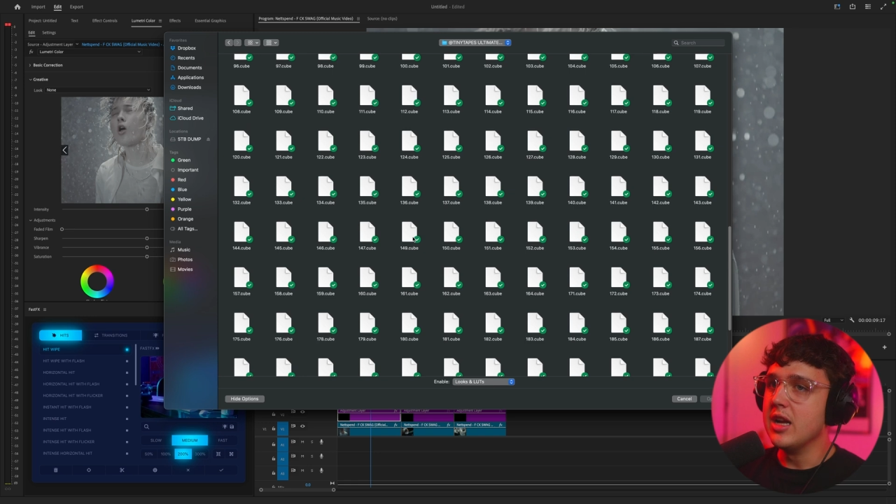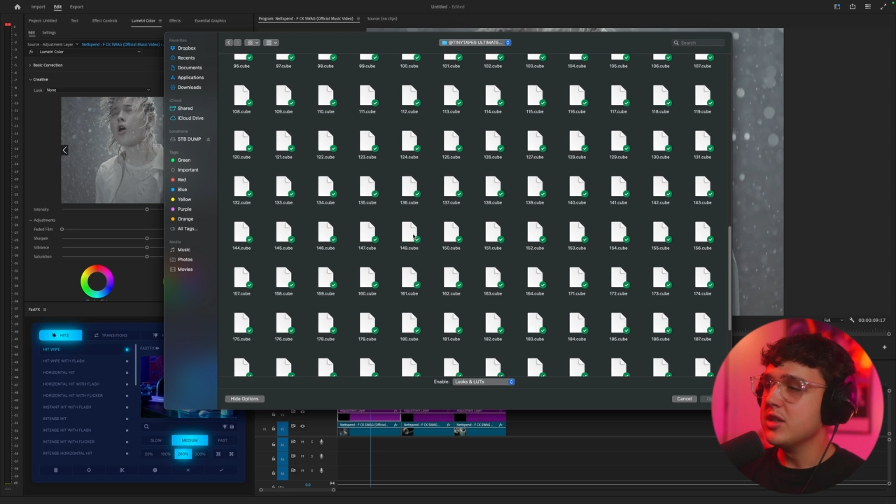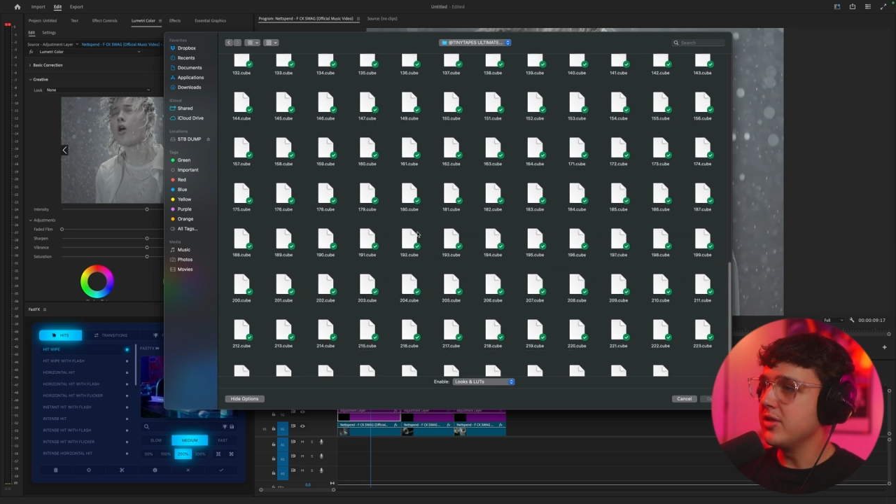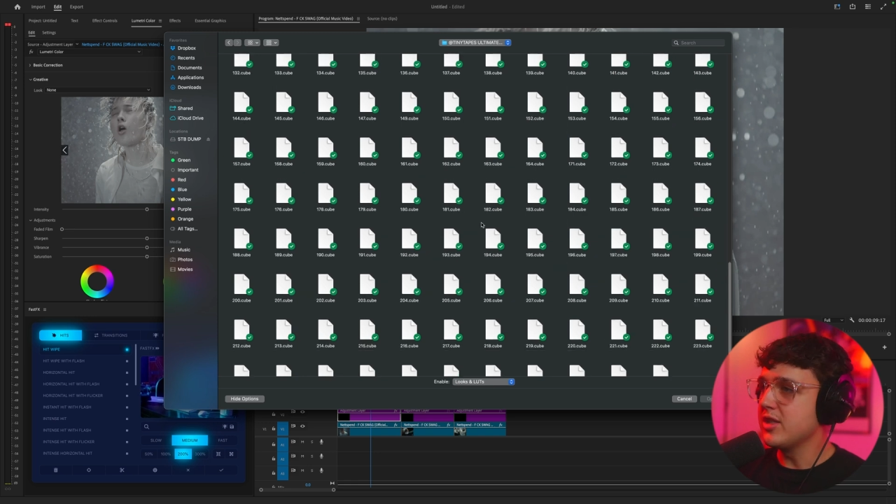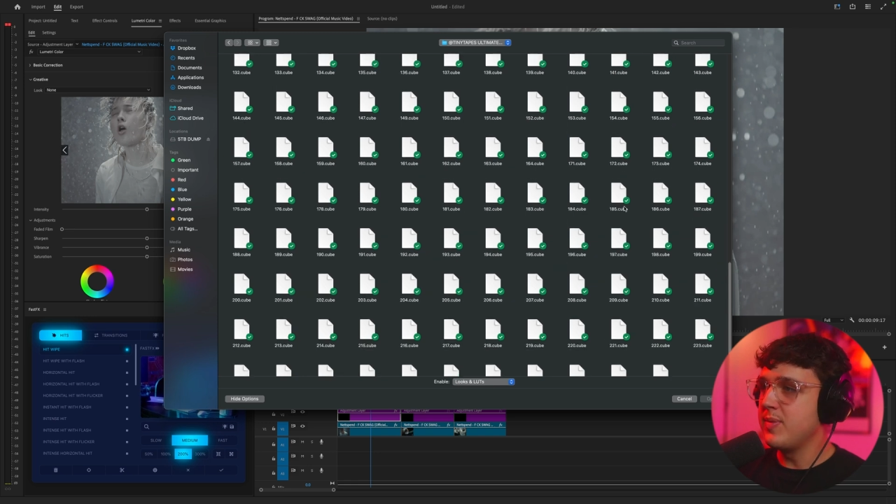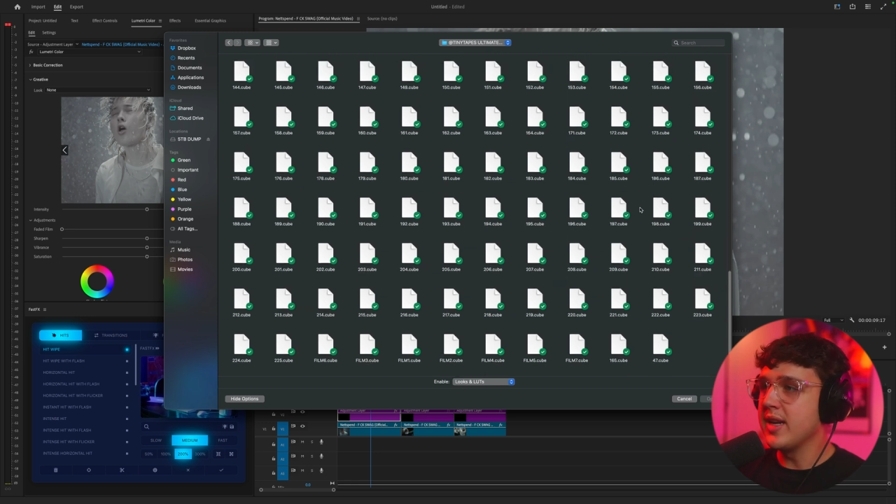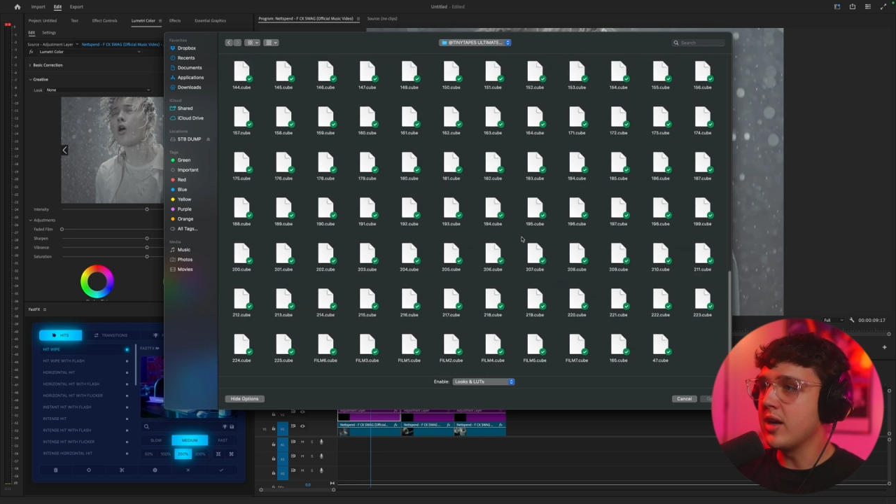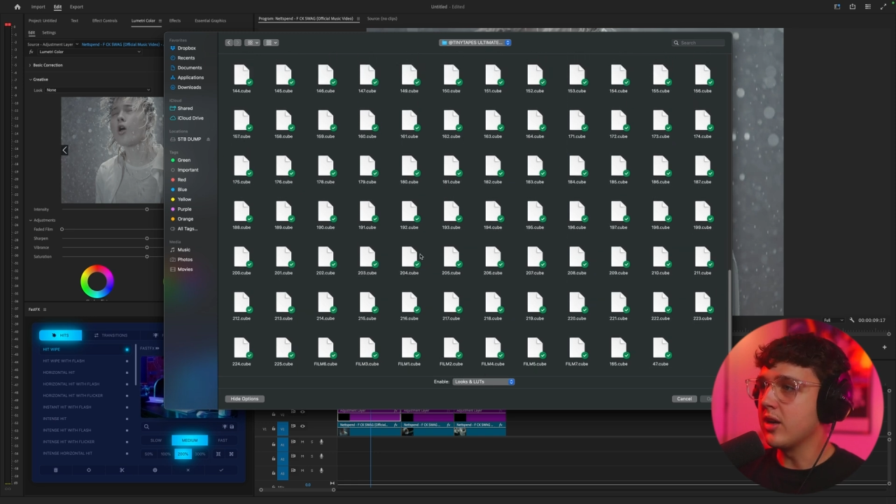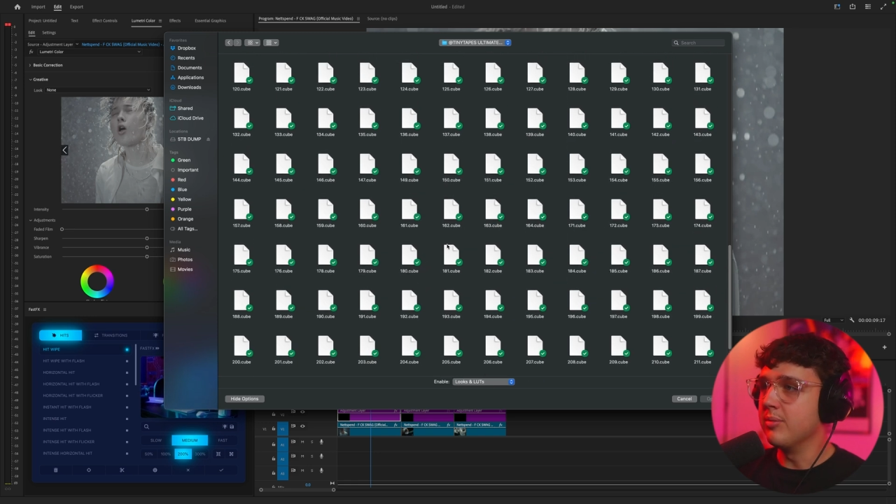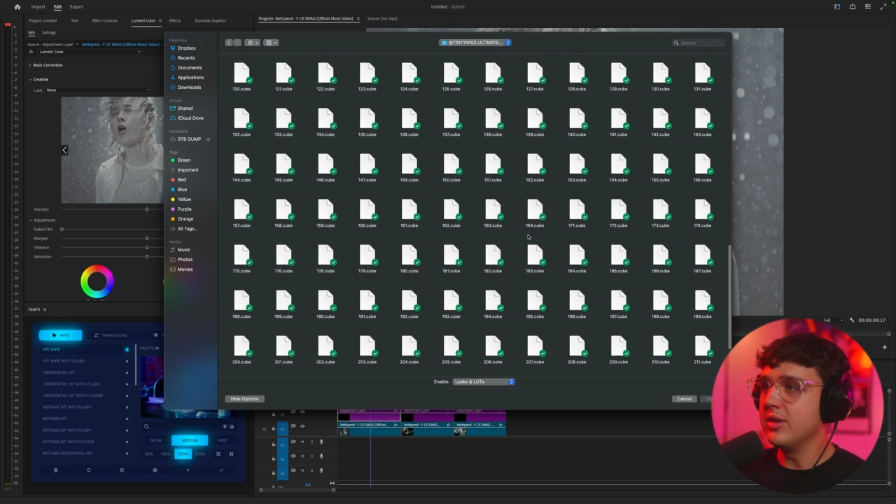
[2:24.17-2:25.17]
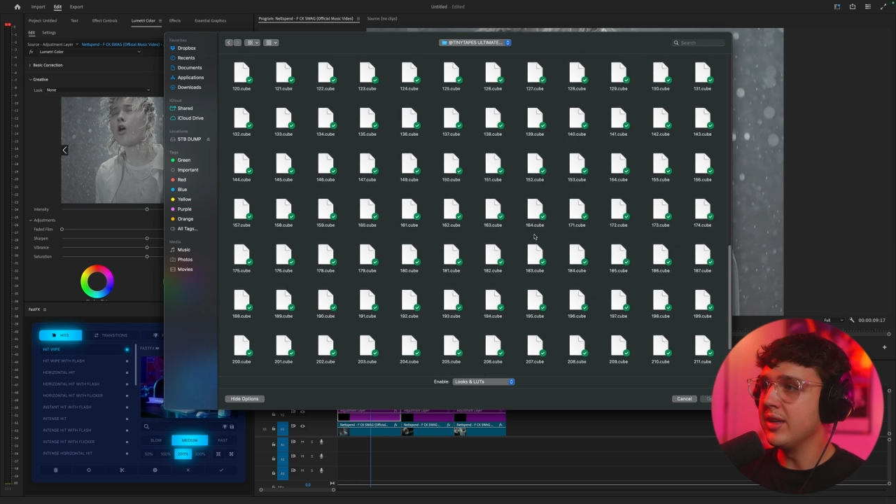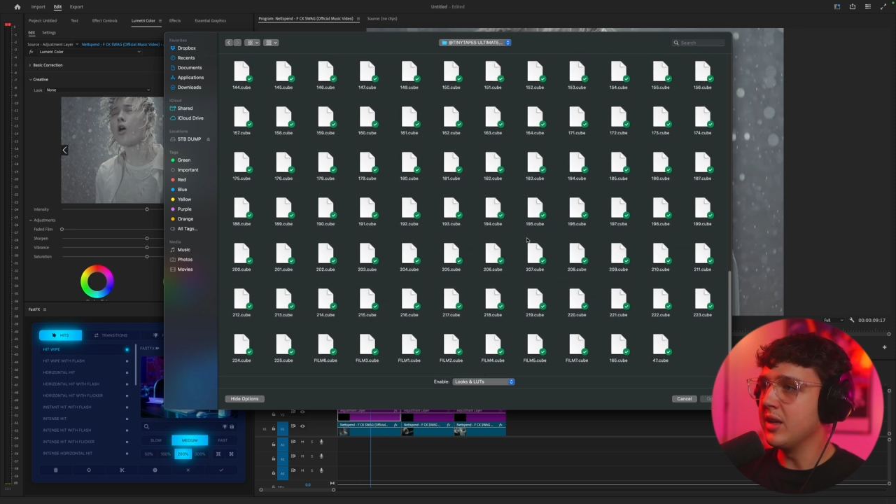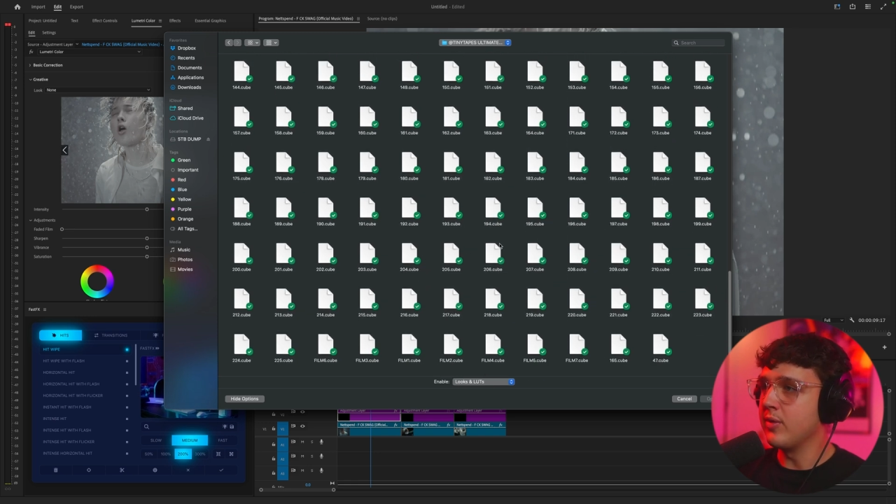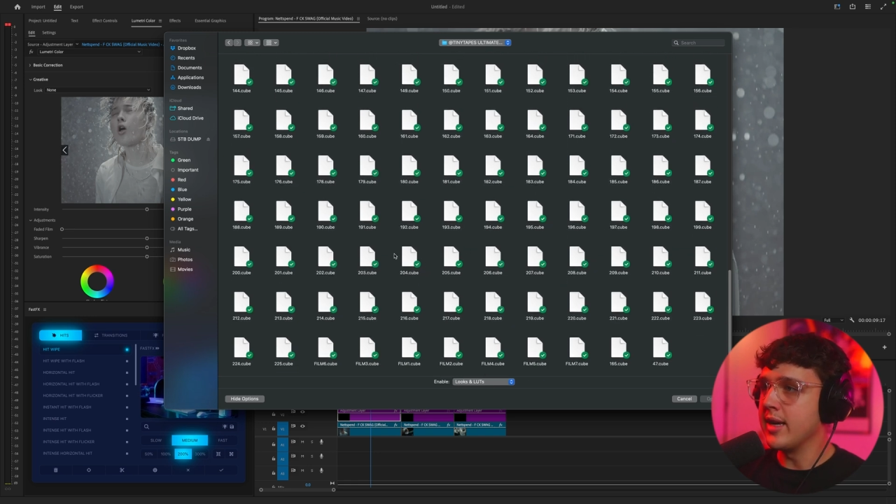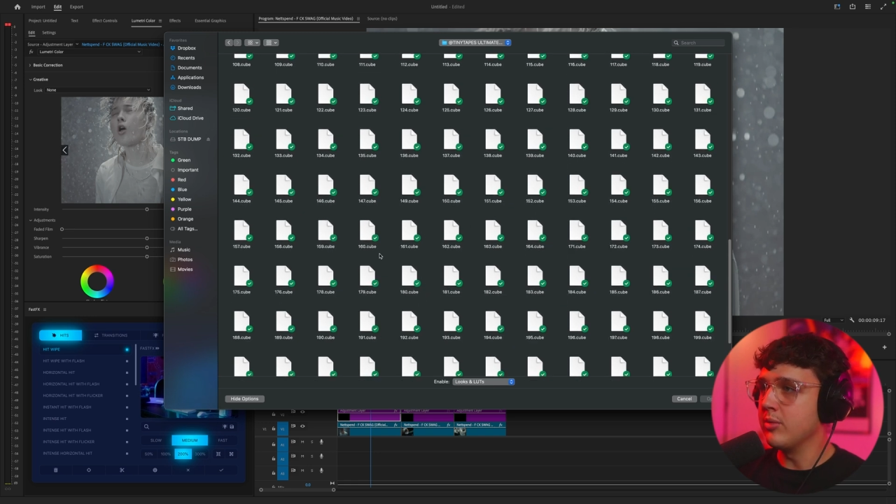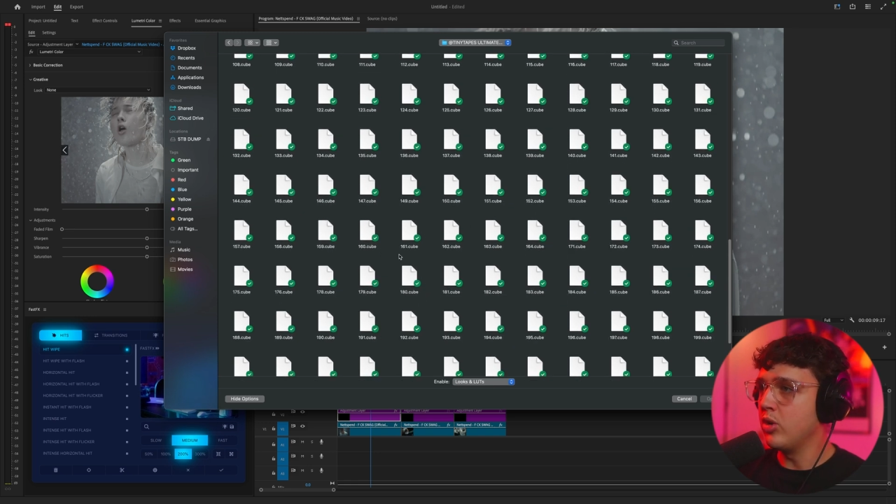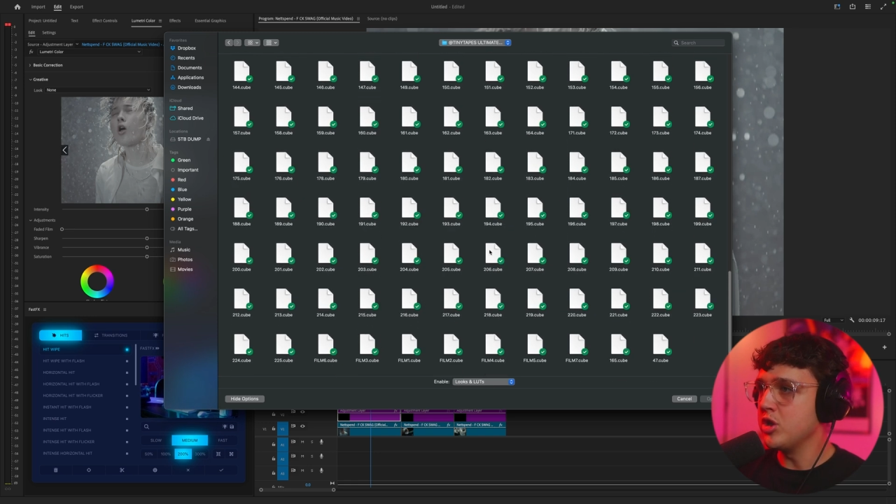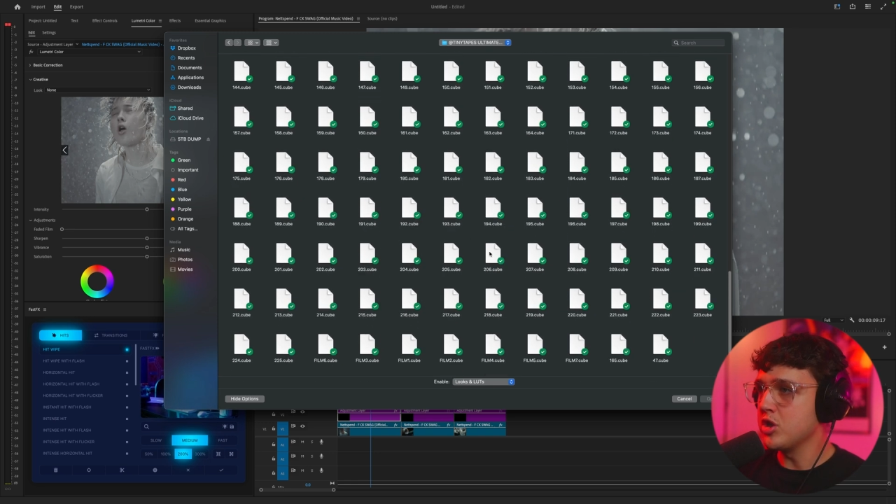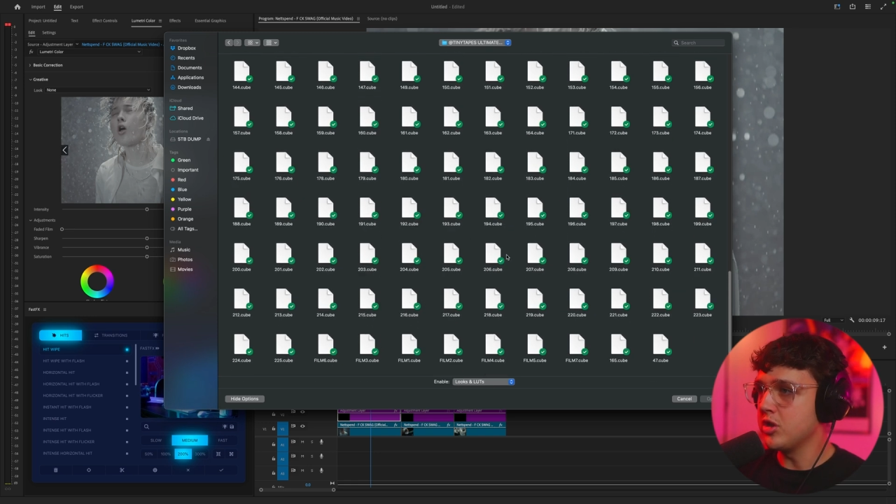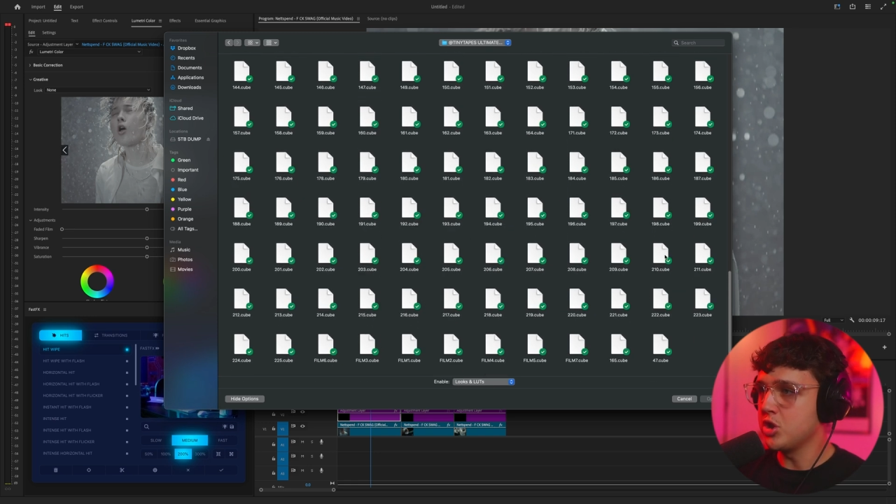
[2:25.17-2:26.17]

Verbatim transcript: So let's pick a completely random one just